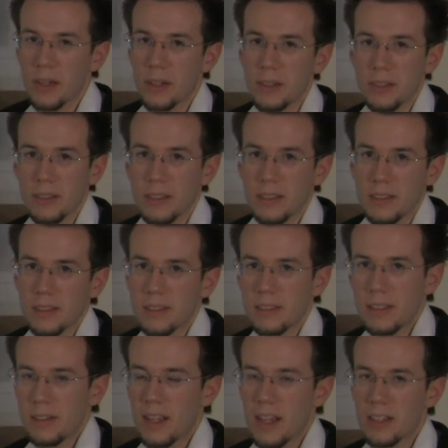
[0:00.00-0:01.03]
better than,
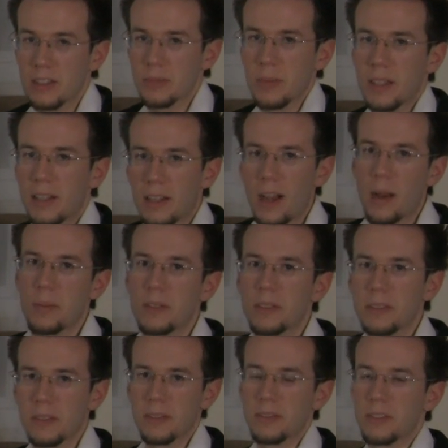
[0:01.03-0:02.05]
you can't just make a
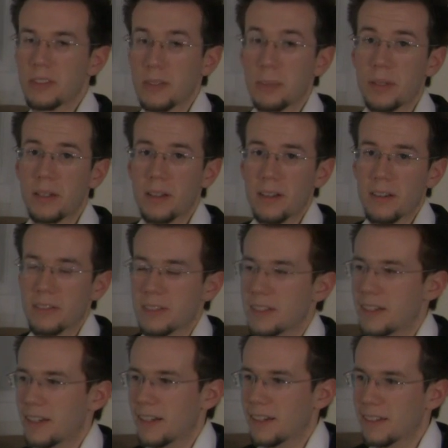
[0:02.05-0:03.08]
common tone just appear out of
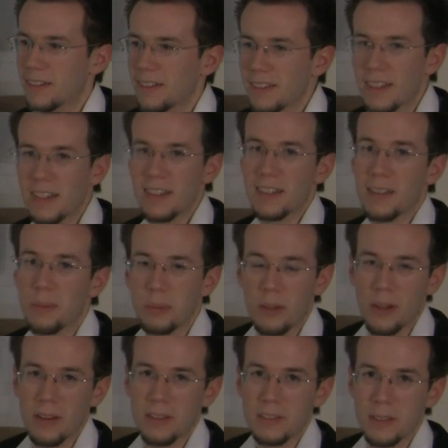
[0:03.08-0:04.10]
thin air, like a
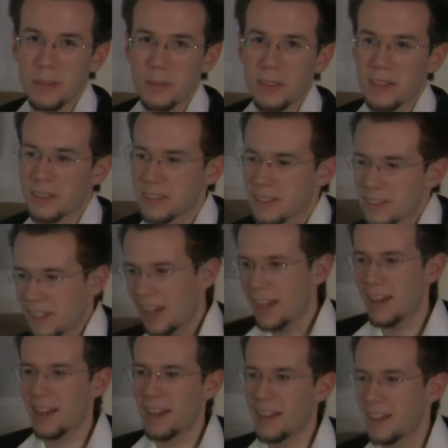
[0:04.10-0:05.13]
leprechaun or something. He's just like,
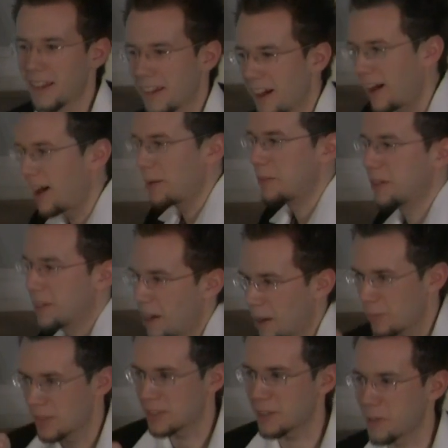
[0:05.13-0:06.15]
hey, I'm your
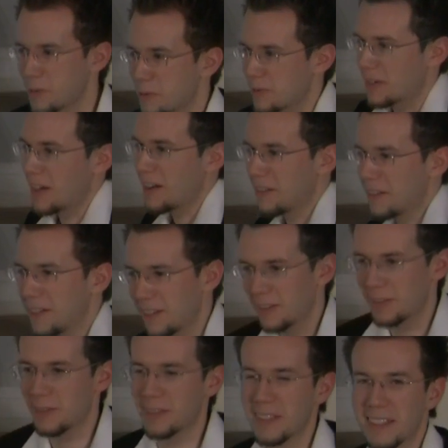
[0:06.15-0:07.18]
common tone, how are you
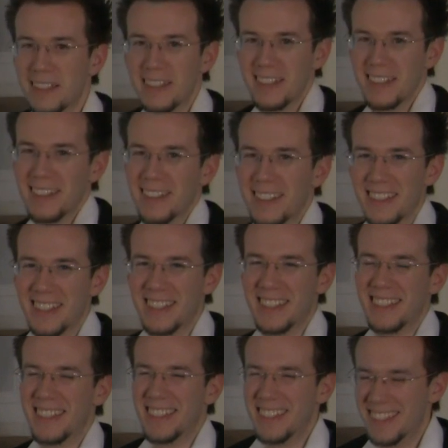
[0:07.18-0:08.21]
doing?
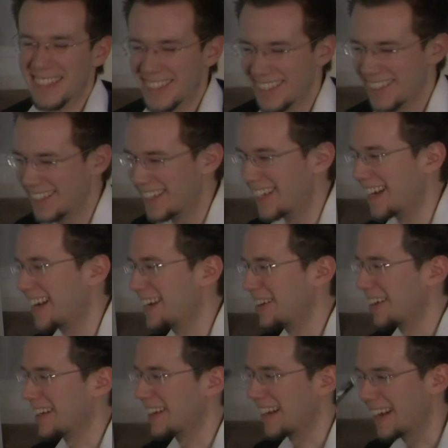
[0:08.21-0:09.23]

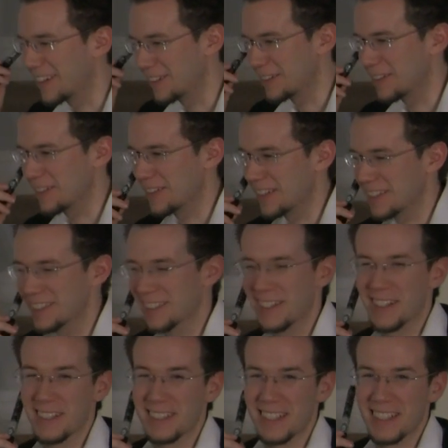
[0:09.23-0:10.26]
Anyway, I don't do a very good
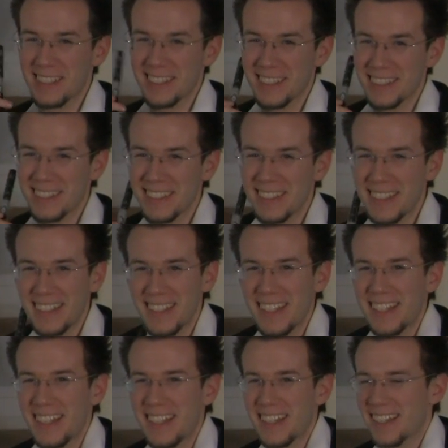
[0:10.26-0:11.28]
Scottish accent.
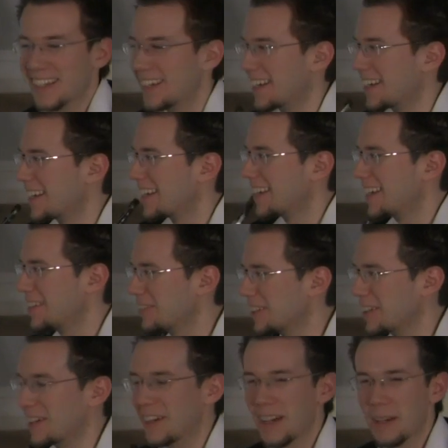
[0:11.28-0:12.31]

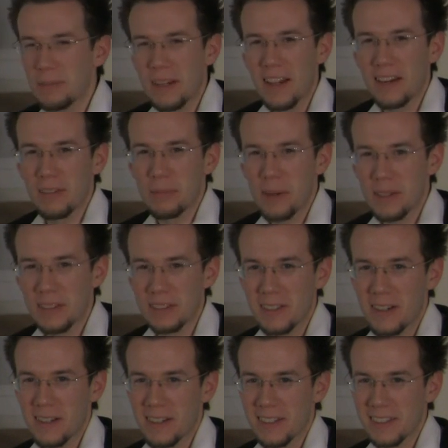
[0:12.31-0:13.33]
Even though I am kind of part
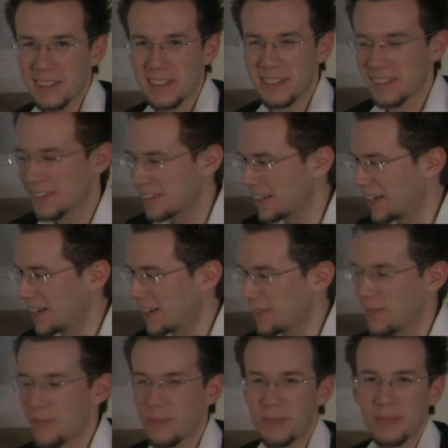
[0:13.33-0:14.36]
Scottish.
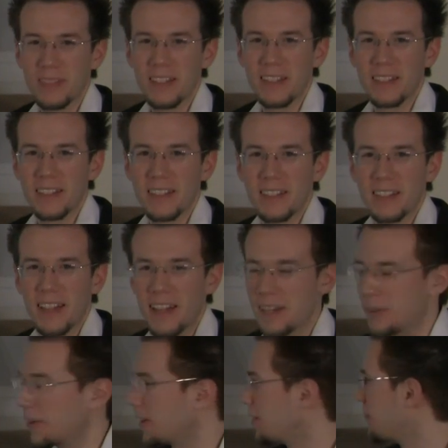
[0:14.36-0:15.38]
Yeah.
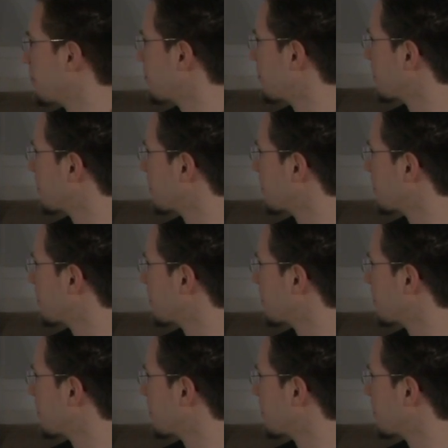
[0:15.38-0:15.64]
Anyway.